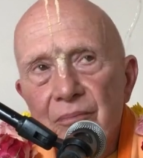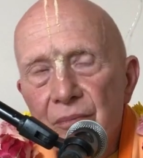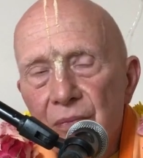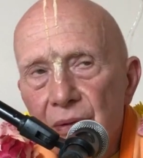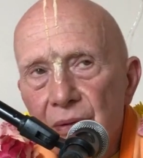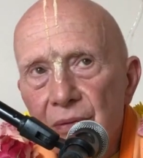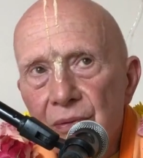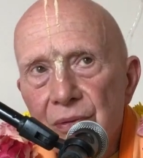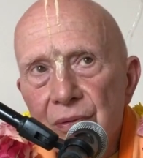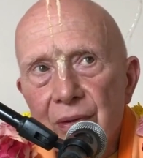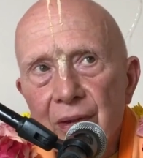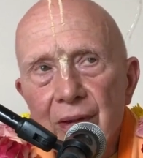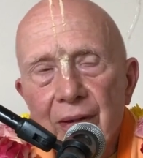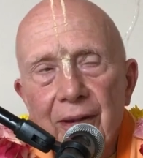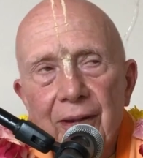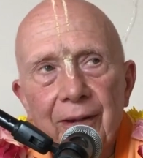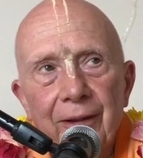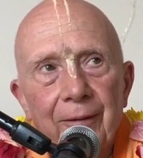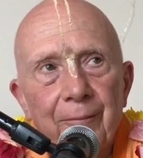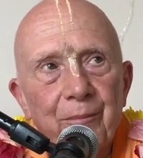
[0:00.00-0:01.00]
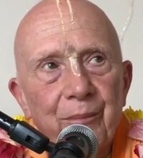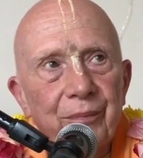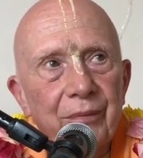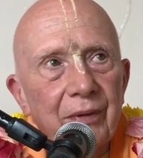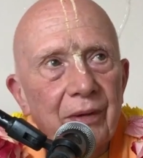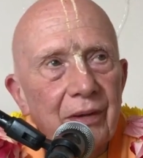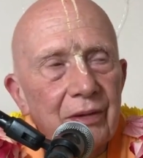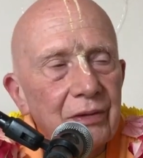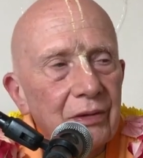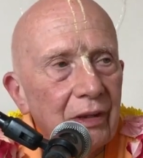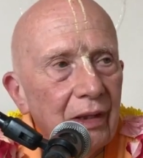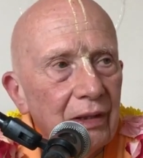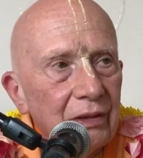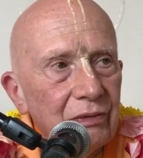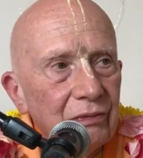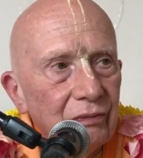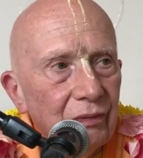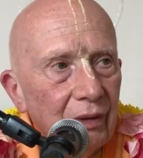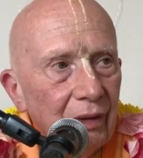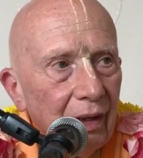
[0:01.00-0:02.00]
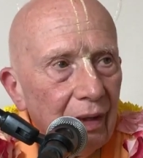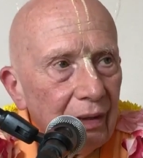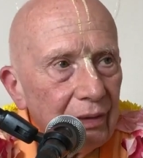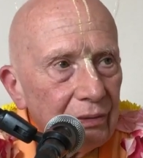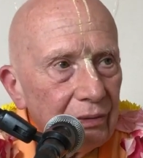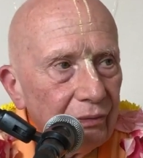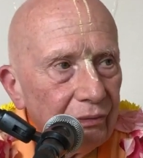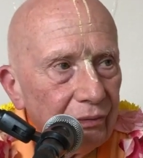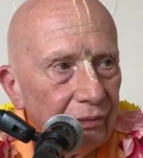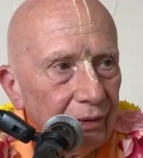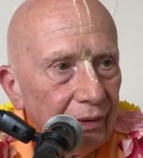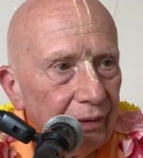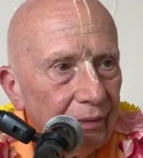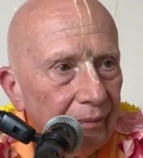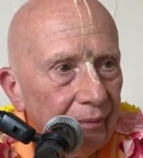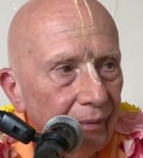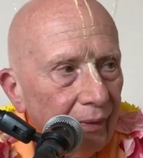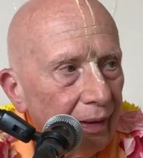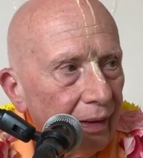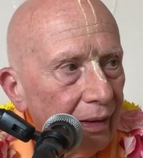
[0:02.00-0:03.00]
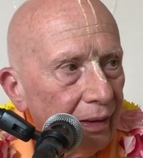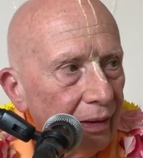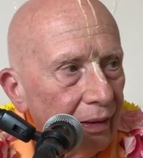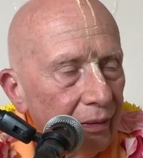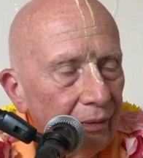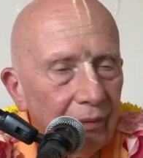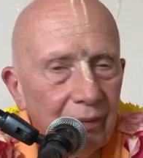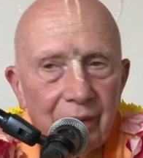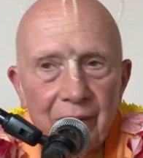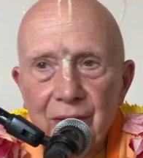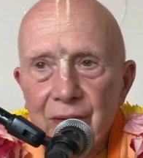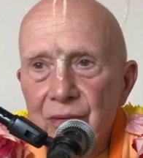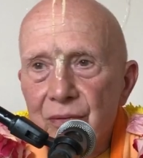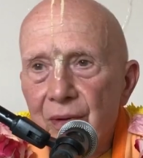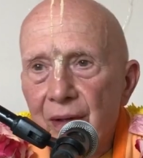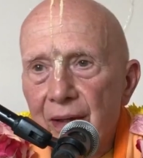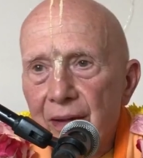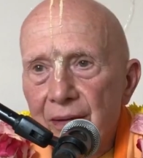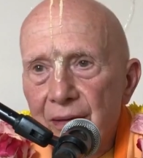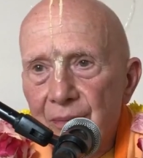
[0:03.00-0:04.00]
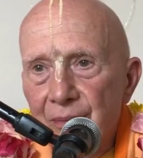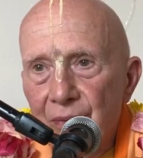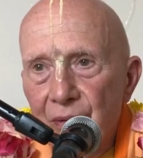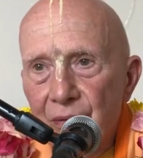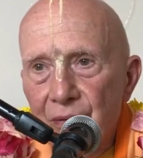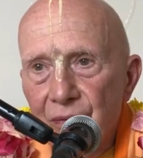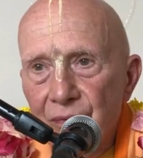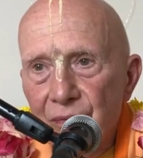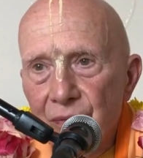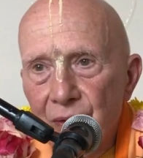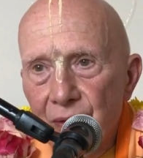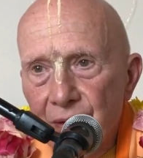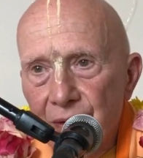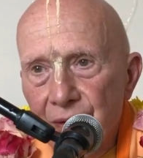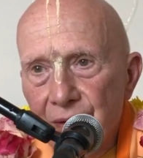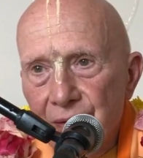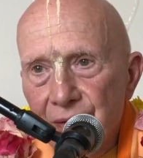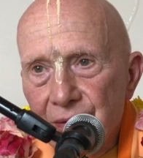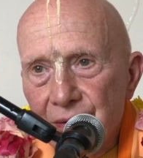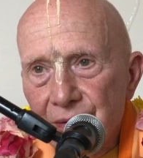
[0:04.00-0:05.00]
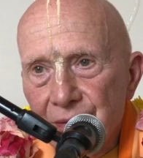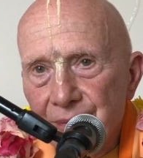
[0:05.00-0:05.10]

music, and discuss philosophy, we attract the mode of goodness.